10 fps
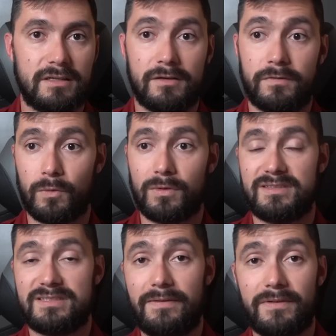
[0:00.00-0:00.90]
you afford a
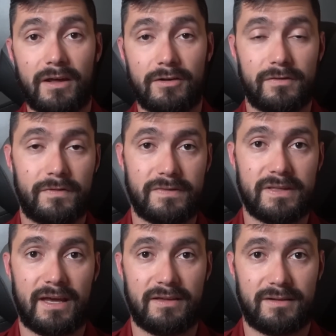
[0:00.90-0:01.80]

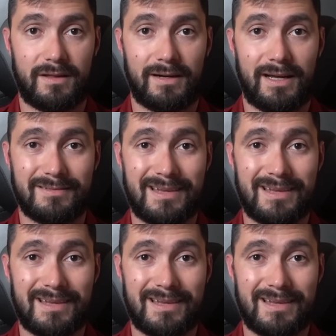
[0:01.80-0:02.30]
$750,000 house?